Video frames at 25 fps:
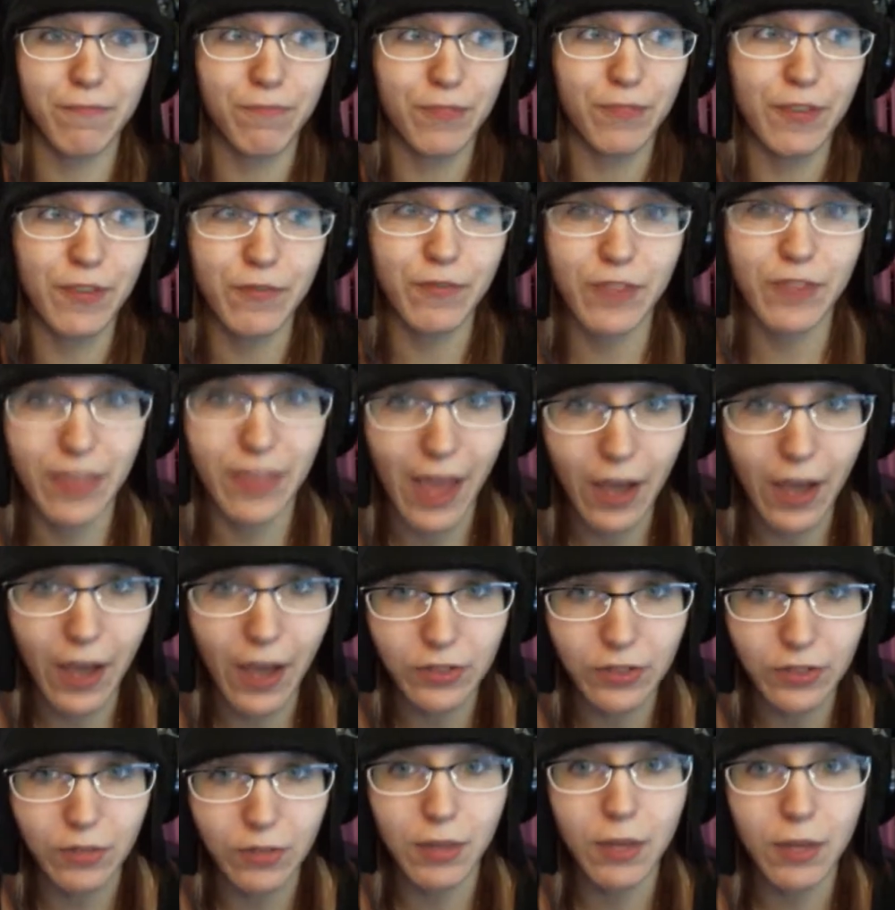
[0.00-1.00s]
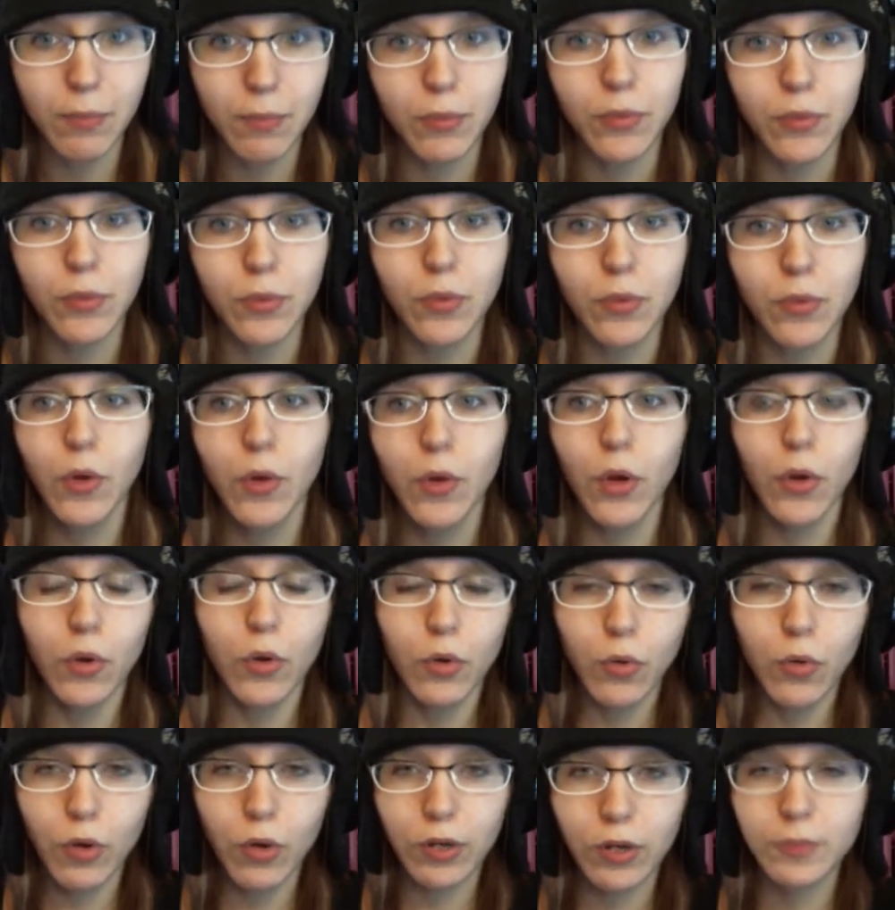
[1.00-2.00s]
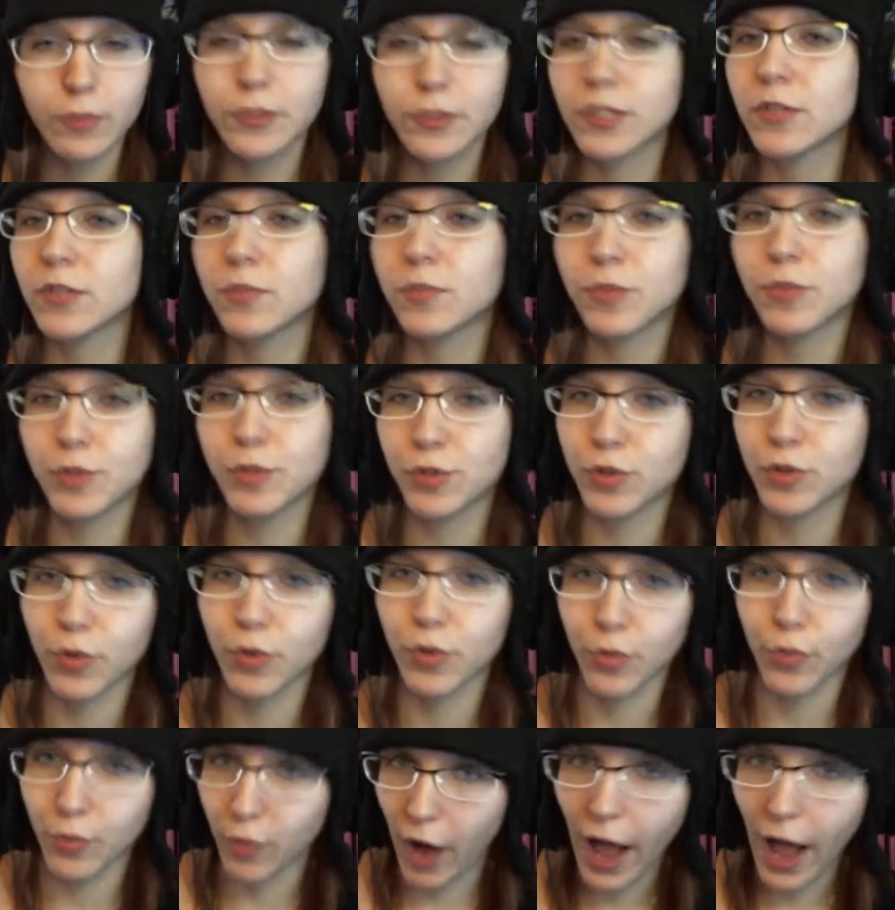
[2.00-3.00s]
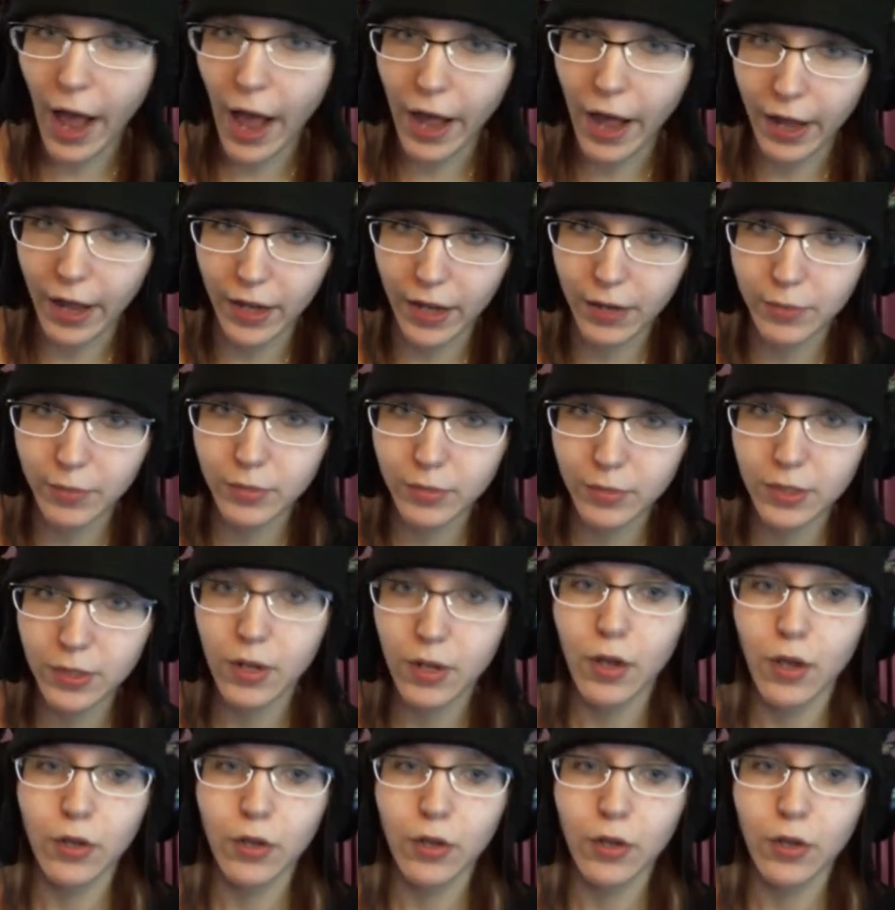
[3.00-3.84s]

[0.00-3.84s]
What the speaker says: 50,000 people who are subscribed